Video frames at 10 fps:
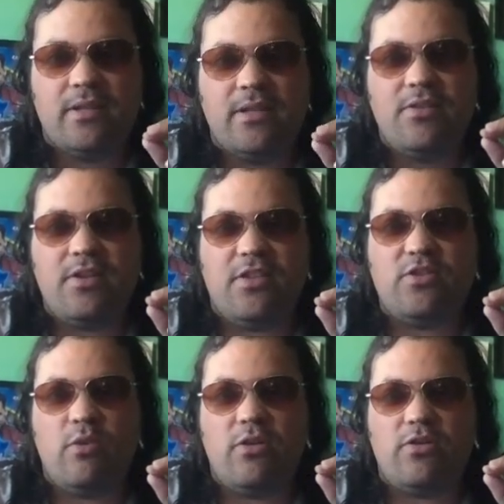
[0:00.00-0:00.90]
saying that
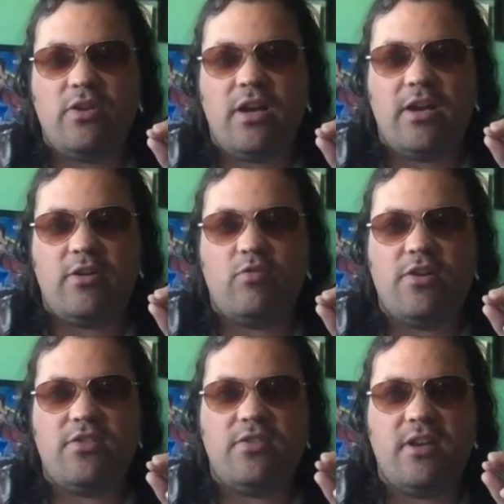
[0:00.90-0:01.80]
you want to
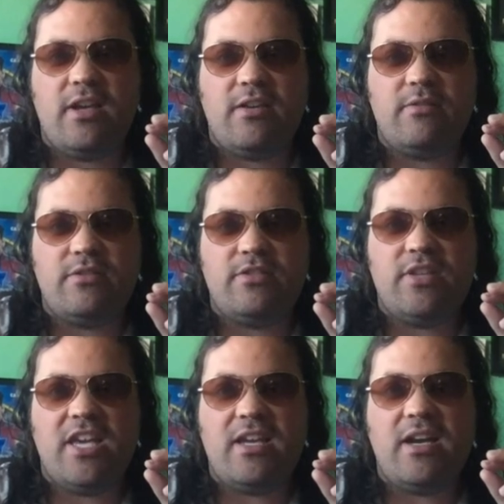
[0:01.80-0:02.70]
quest or
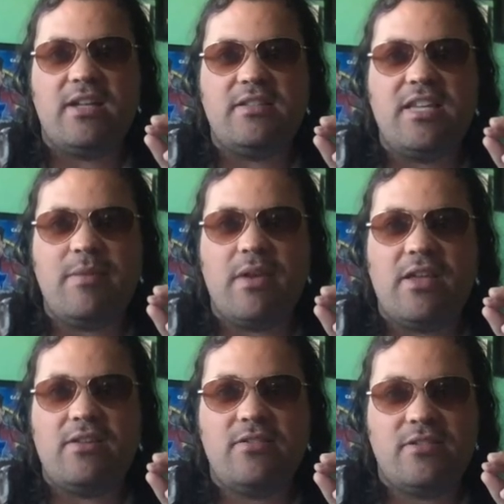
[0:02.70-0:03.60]
slaying
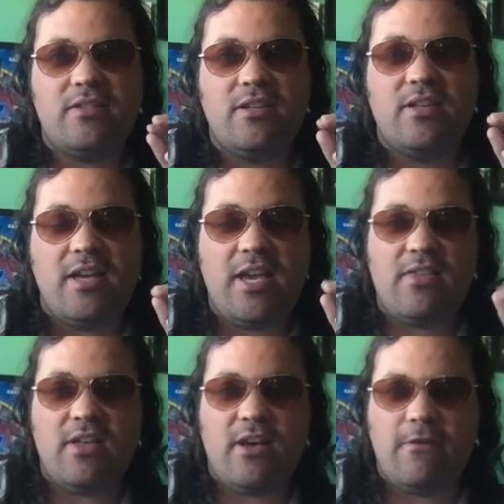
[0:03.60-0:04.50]
demons
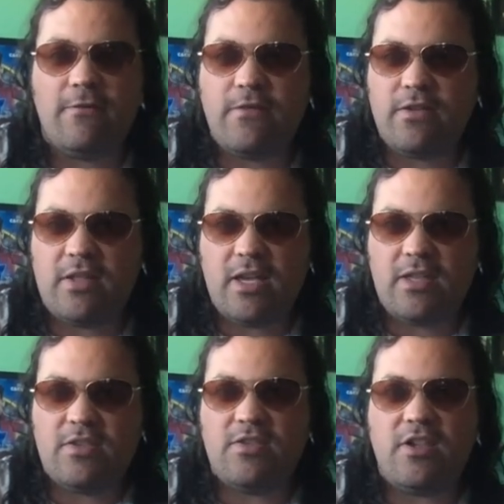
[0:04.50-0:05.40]
in
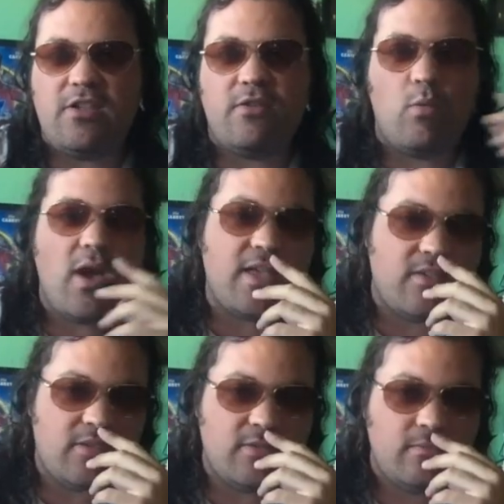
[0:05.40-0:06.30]
the seas of the
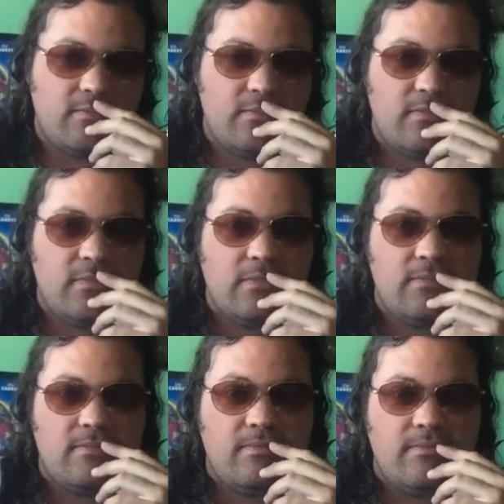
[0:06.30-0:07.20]
West.
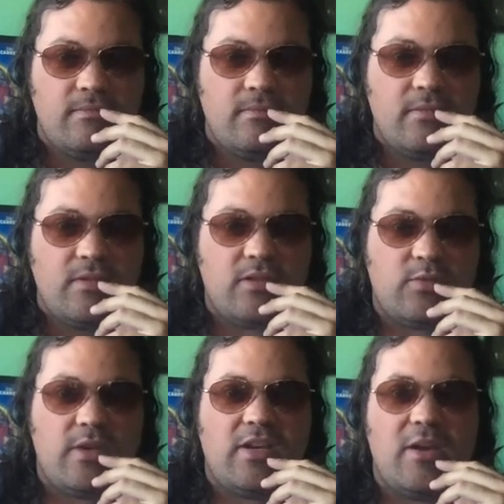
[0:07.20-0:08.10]
So that's
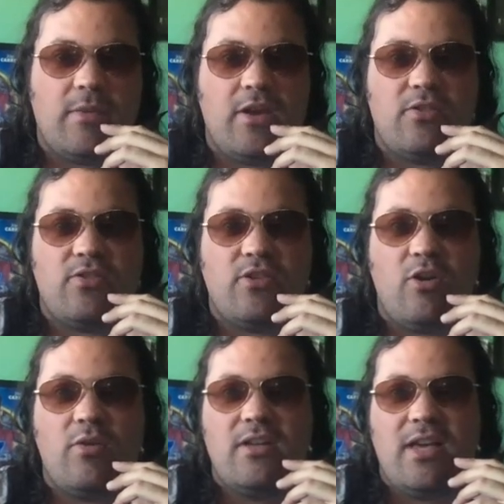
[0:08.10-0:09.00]
why you come here.
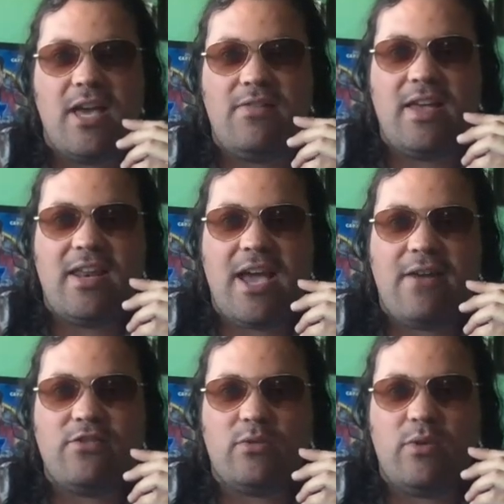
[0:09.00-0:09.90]
So and then
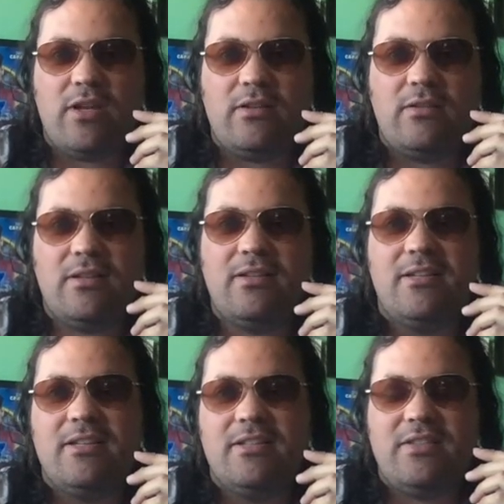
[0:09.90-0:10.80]
after when
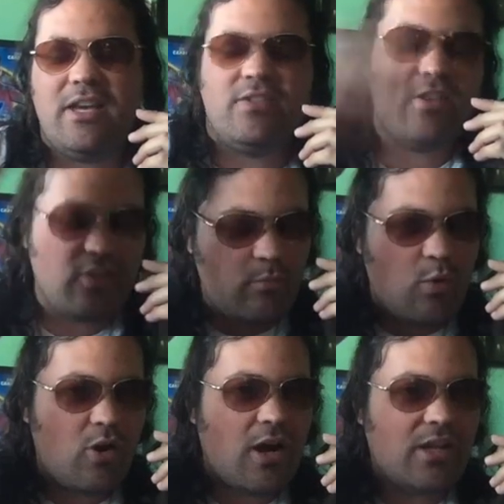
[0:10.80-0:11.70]
Sesson and
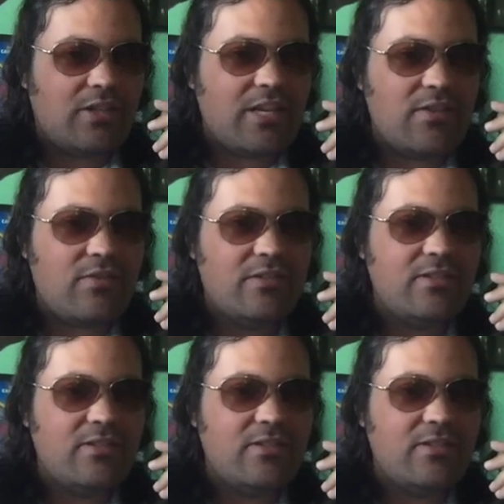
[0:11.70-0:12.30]
Morha leave,